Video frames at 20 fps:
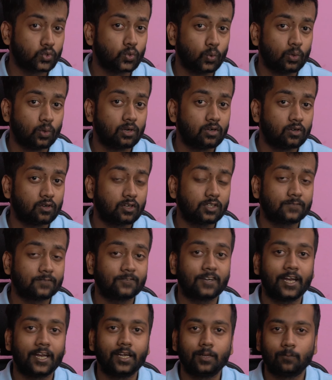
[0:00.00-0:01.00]
Google Docs
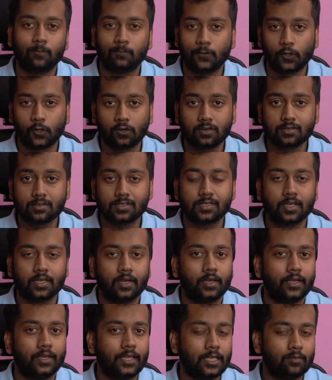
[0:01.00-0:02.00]
for writing blogs,
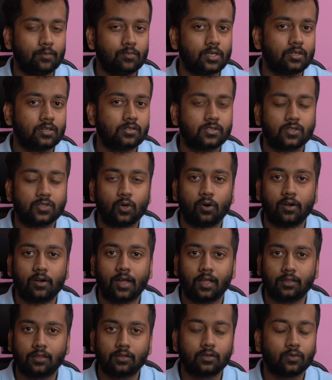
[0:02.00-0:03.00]
emails or
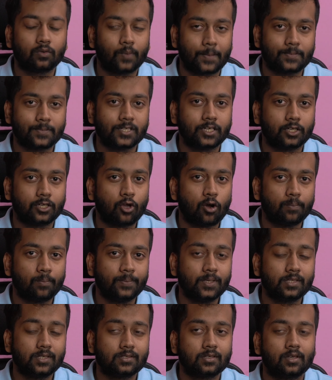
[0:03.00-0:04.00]
other website
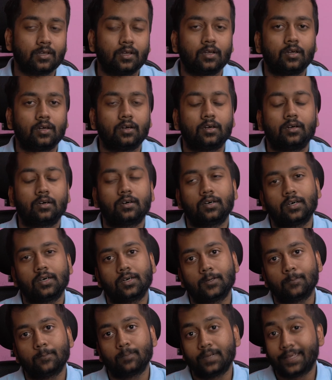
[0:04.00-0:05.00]
copies,
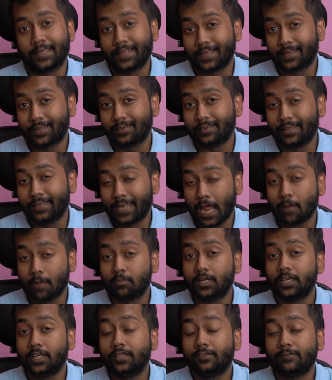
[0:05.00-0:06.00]

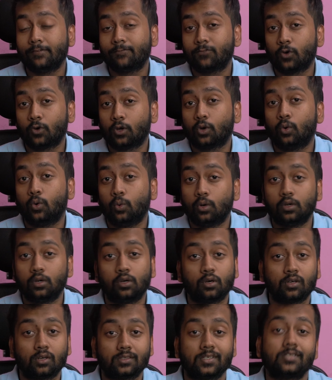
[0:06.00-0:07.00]
Grammarly for Google
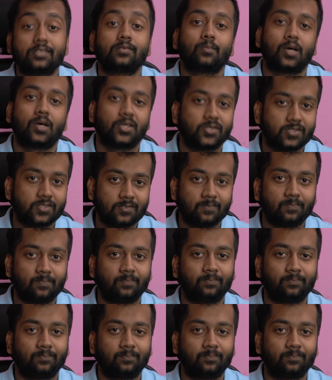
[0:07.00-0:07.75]
Docs is a must.